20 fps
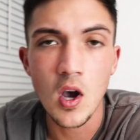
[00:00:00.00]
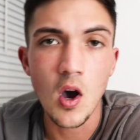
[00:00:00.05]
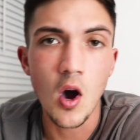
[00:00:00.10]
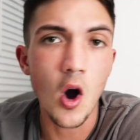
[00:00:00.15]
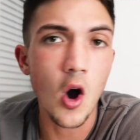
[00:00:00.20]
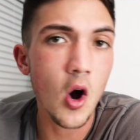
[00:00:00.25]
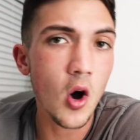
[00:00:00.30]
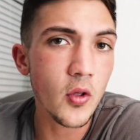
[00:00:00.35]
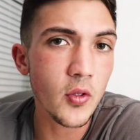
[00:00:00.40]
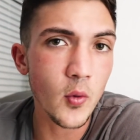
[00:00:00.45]

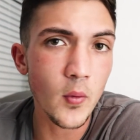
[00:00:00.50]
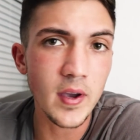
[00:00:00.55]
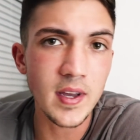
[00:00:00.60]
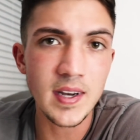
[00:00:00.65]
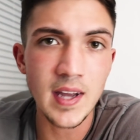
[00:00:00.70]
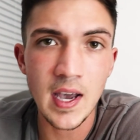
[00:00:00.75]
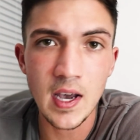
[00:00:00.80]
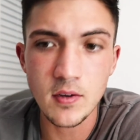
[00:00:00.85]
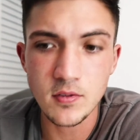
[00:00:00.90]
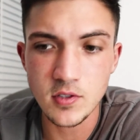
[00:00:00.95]
all the way
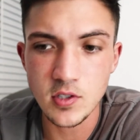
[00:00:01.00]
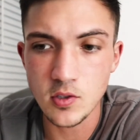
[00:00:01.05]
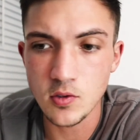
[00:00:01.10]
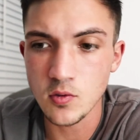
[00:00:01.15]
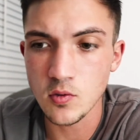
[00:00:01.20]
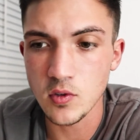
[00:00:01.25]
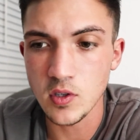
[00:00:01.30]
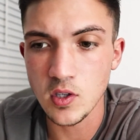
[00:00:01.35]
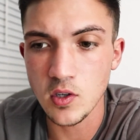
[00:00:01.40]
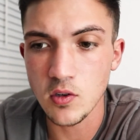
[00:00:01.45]
down
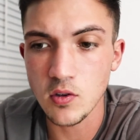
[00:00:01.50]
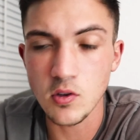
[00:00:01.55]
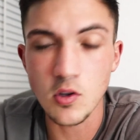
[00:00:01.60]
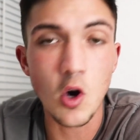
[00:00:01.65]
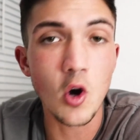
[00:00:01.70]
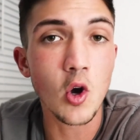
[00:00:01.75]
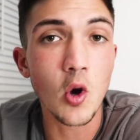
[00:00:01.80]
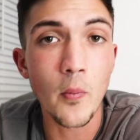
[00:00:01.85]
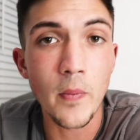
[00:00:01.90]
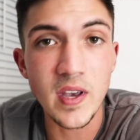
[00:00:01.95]
to,
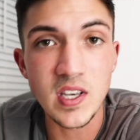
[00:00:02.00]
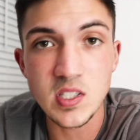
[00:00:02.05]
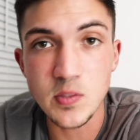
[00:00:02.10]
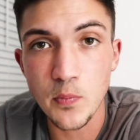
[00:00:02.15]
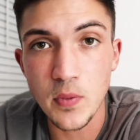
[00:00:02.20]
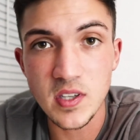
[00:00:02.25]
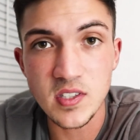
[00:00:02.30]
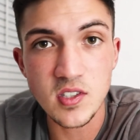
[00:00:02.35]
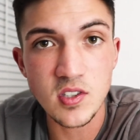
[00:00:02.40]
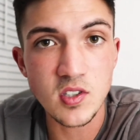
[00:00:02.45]
local based
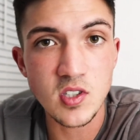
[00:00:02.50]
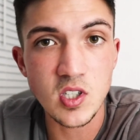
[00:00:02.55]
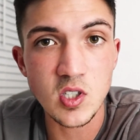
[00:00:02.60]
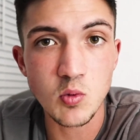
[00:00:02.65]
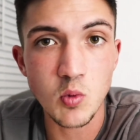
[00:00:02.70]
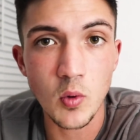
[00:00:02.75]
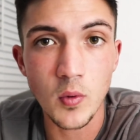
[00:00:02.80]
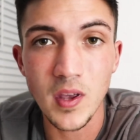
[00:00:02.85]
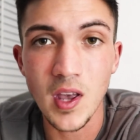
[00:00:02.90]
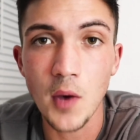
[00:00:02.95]
businesses
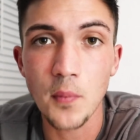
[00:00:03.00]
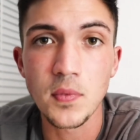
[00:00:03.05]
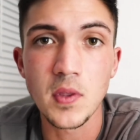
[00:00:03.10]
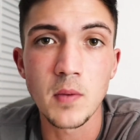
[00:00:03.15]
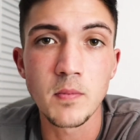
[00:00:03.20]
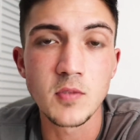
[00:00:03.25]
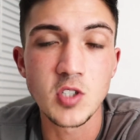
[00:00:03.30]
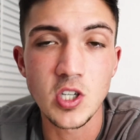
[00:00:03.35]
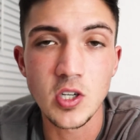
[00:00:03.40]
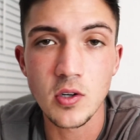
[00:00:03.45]
where we help
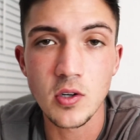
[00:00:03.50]
them